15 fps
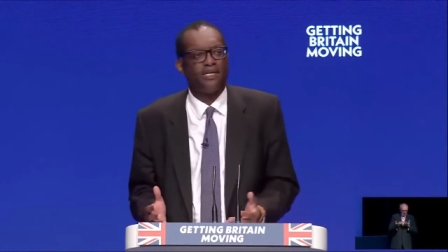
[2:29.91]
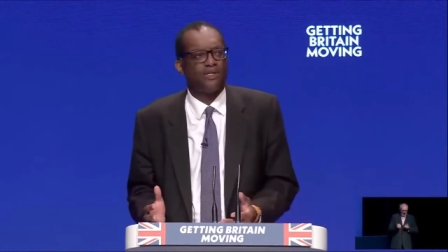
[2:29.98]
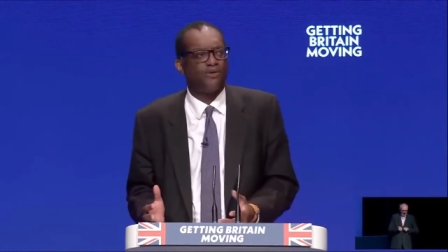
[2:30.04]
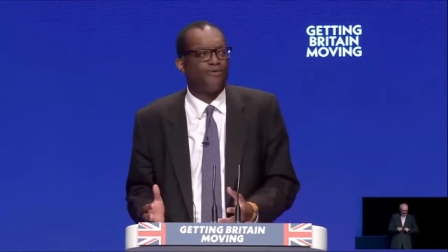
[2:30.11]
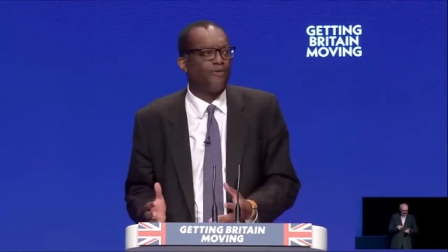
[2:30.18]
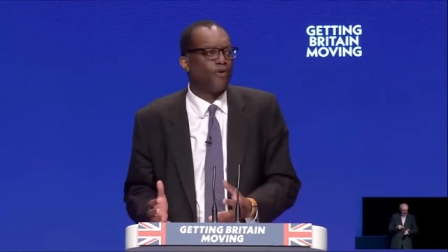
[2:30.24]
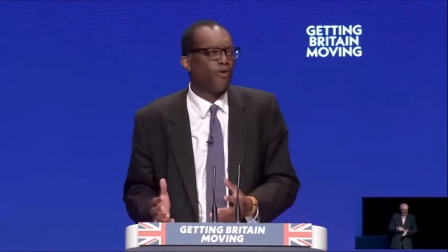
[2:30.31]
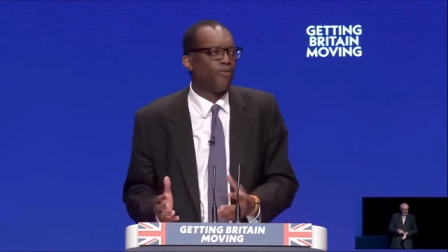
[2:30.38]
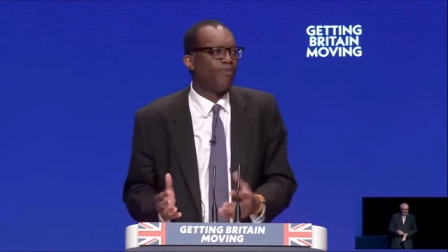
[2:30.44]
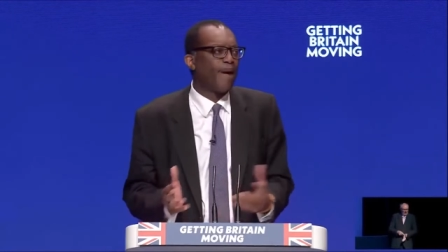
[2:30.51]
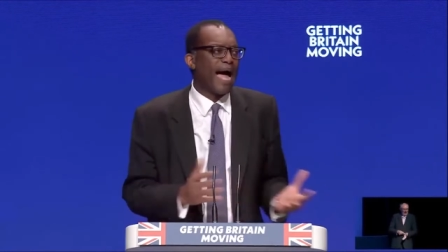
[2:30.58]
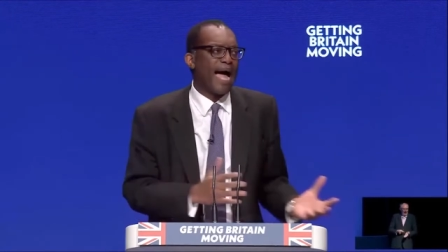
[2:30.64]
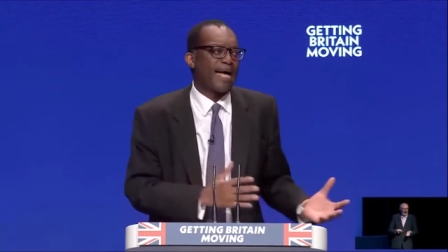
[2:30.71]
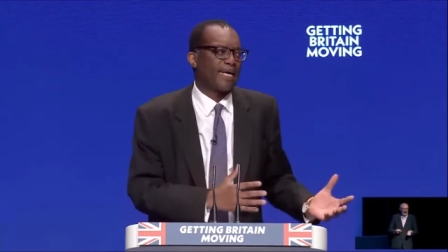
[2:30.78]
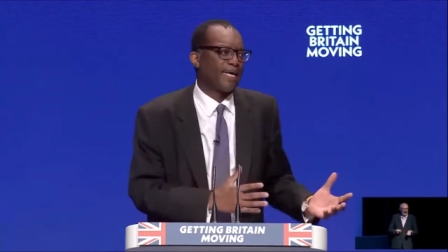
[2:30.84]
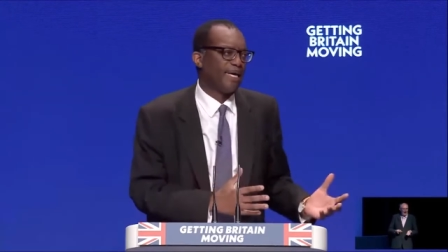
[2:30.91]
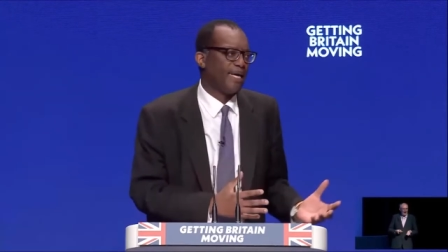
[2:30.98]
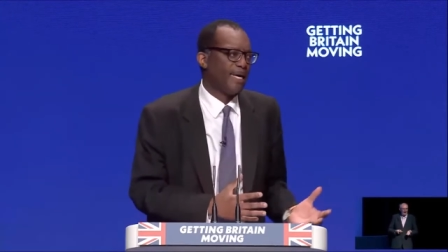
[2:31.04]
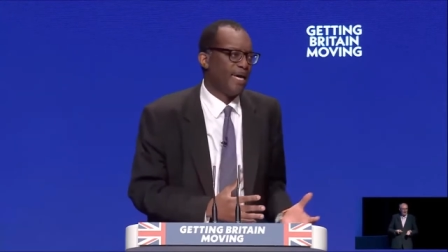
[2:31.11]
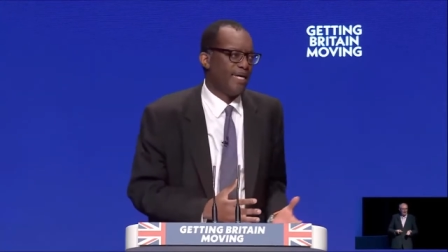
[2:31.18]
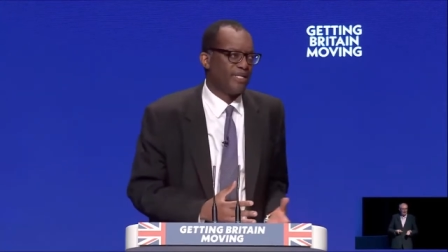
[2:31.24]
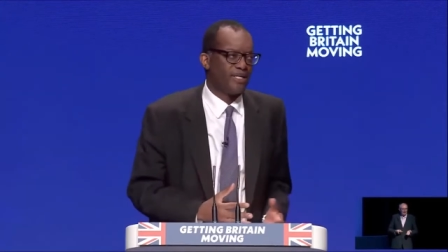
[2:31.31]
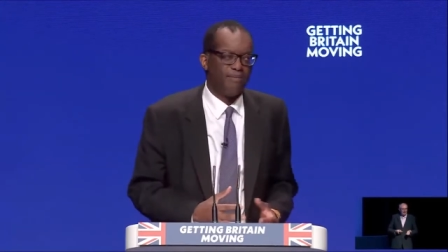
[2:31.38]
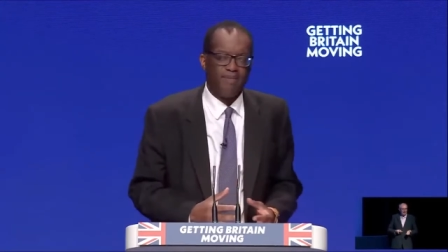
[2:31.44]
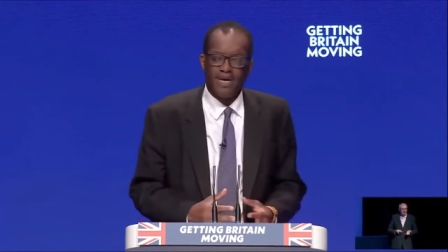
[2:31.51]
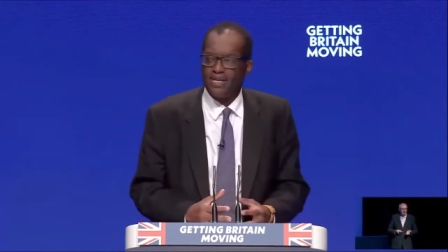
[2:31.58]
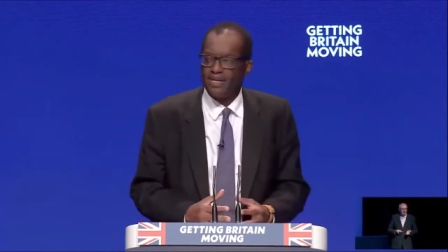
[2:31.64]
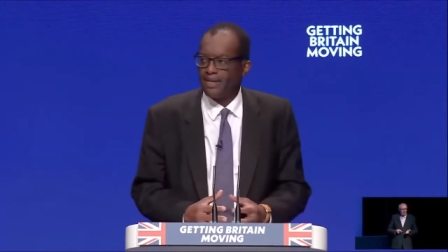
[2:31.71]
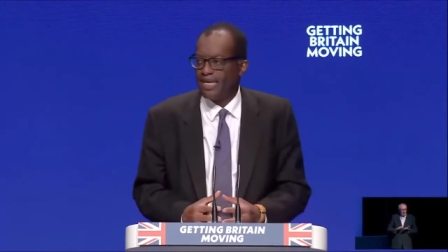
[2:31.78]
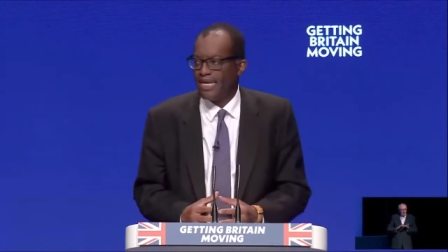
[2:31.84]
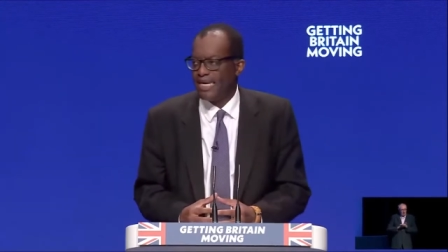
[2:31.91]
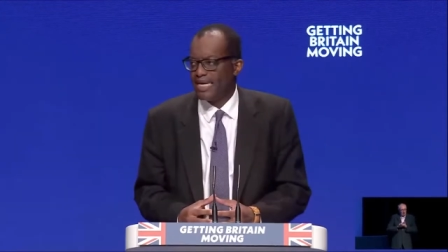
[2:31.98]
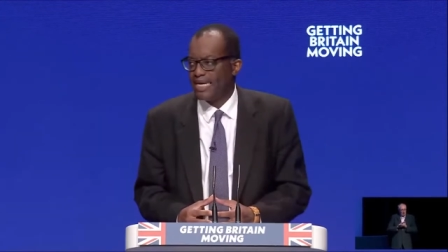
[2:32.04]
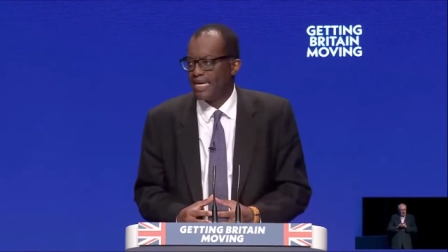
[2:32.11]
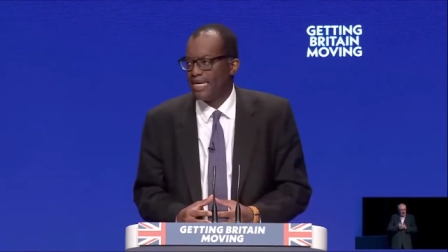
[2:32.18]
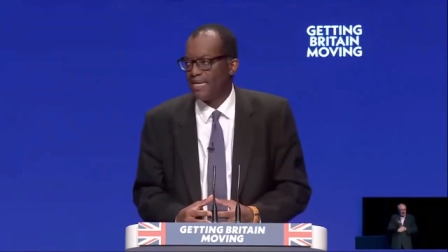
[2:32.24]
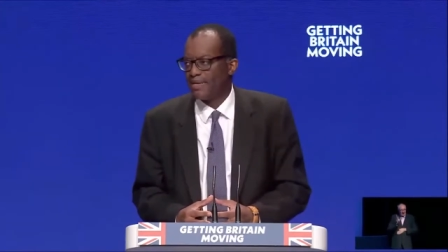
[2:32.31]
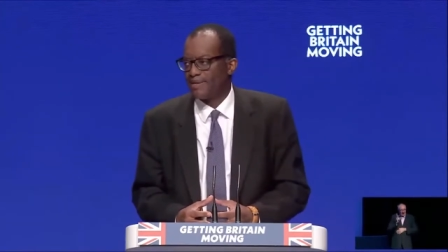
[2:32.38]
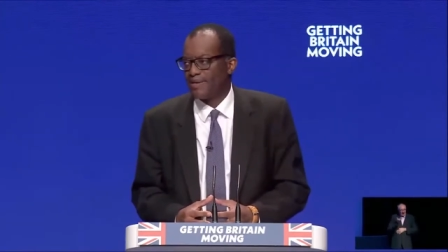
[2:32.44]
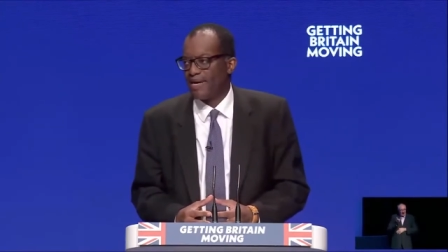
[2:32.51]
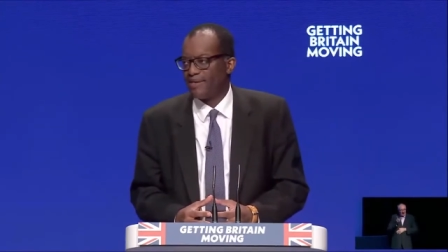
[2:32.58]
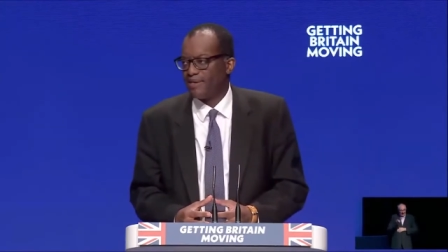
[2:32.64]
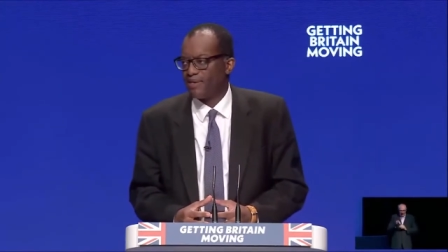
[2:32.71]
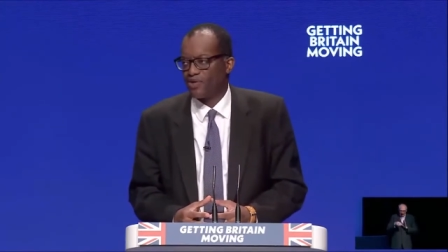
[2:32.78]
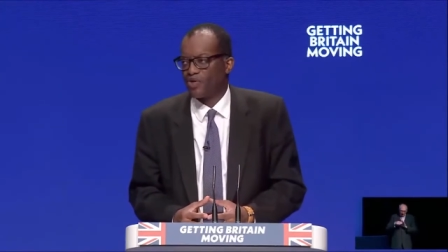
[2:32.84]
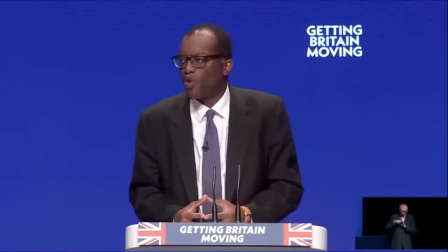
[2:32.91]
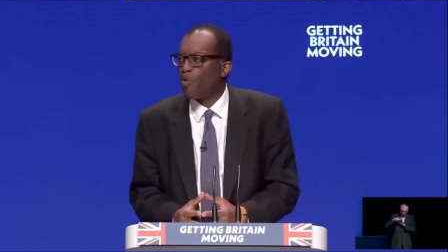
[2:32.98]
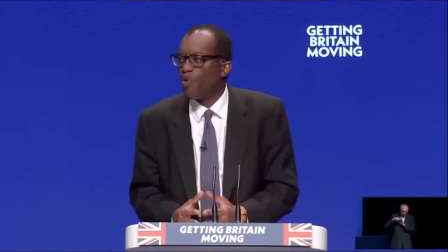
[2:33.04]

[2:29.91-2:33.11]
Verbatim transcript: to fall back into middle league status,